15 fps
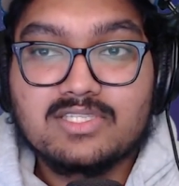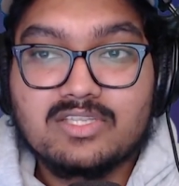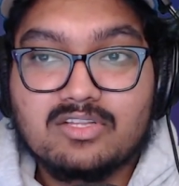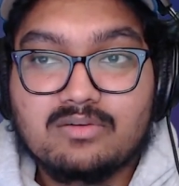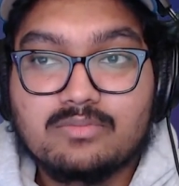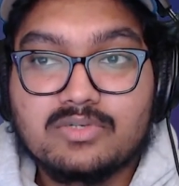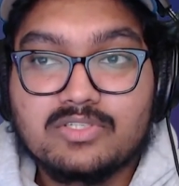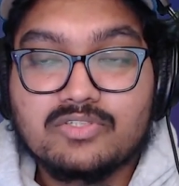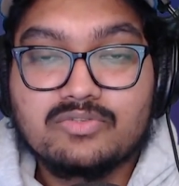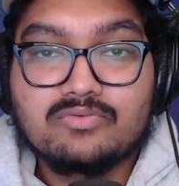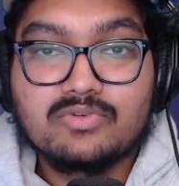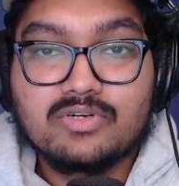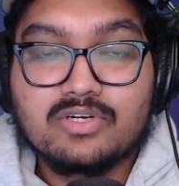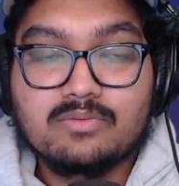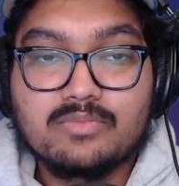a number 2
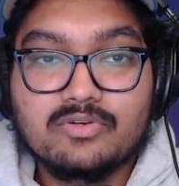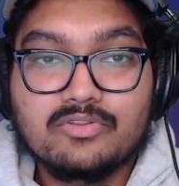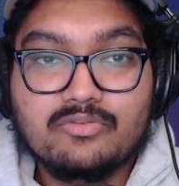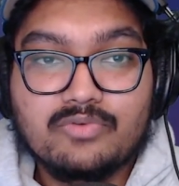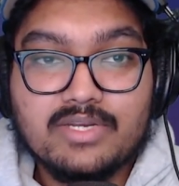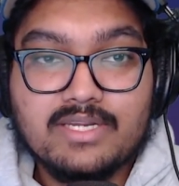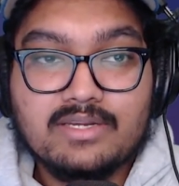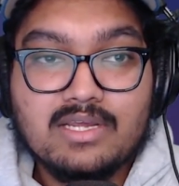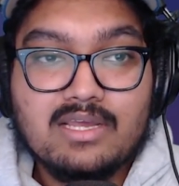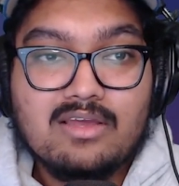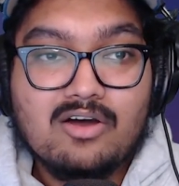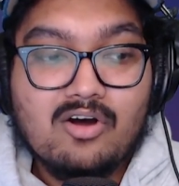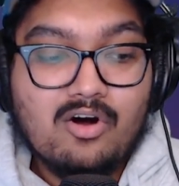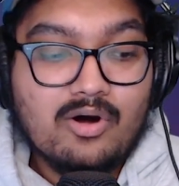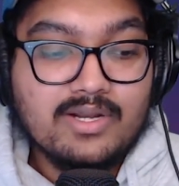or number 3
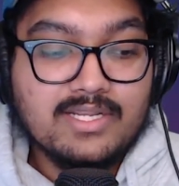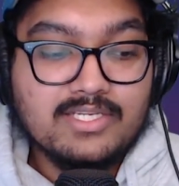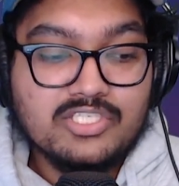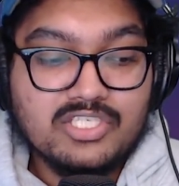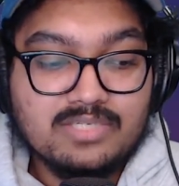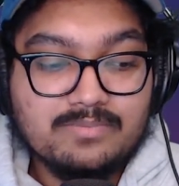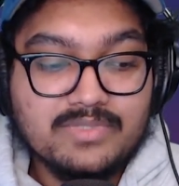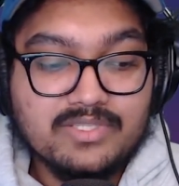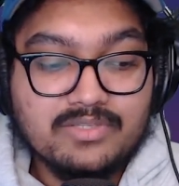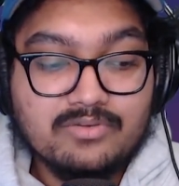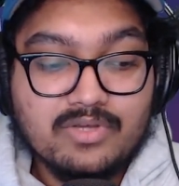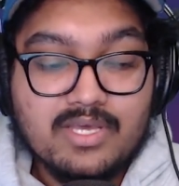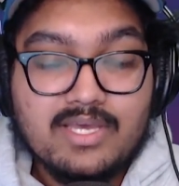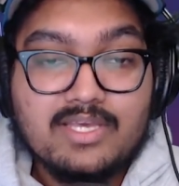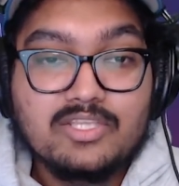on a cheap deal.